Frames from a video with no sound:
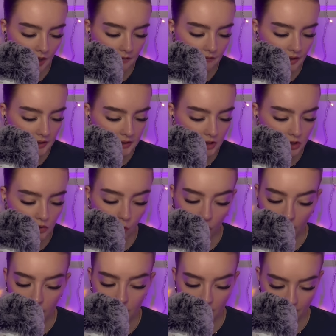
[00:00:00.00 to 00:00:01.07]
Finding
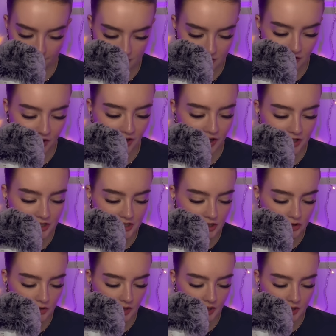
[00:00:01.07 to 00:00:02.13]
Dory, 5 stars.
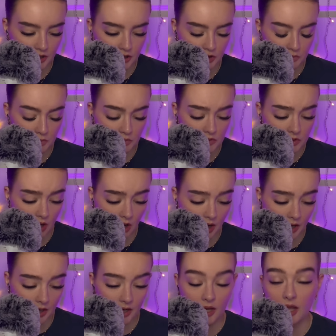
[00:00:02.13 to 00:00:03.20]
Train to
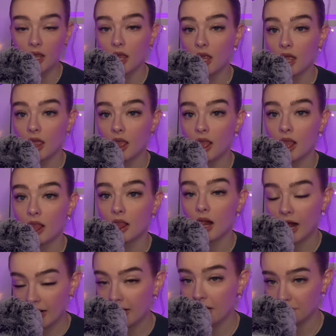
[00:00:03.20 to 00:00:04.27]
Busan,
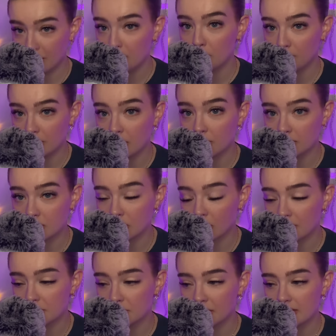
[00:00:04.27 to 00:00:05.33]
I gave that movie 3
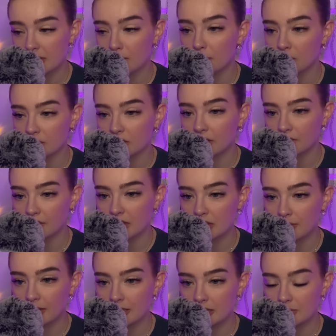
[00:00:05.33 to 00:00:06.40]
stars because it personally
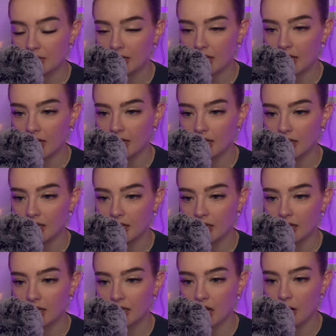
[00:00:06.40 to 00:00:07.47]
victimized me. Like,
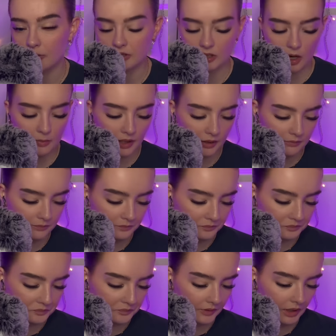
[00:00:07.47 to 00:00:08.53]
I was sobbing.
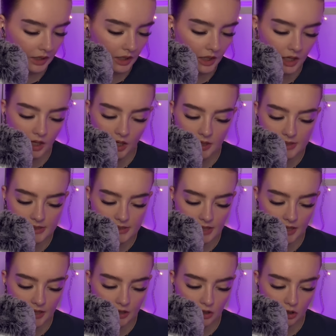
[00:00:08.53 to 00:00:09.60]

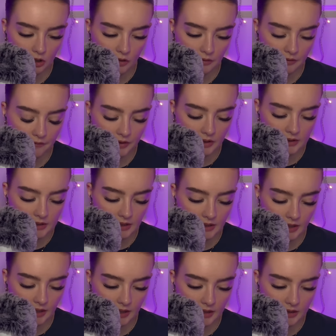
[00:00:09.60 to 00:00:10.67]
10 Cloverfield
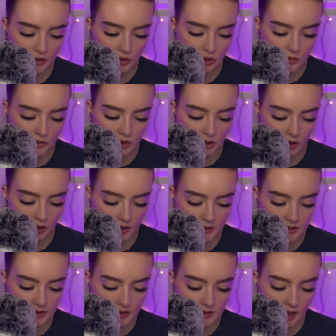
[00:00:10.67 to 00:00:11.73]
Lane, 2
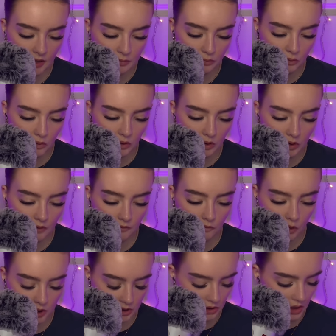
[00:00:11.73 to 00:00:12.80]
stars. Deadpool,
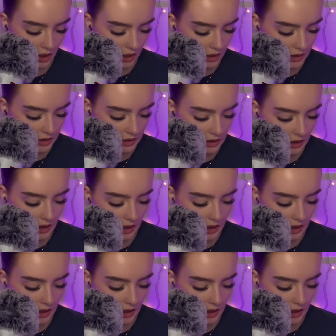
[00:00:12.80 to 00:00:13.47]
4 stars.